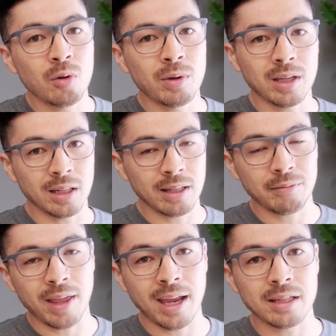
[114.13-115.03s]
we could
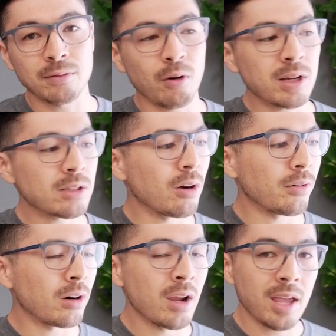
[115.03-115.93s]
leave that as
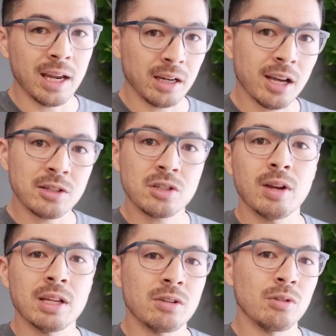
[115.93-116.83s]
voiceover and cut
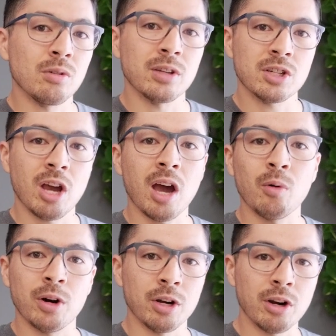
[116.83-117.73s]
straight to the shot
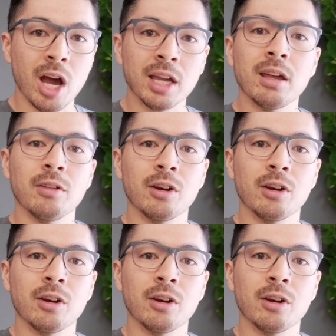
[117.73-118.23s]
where you're knocking on the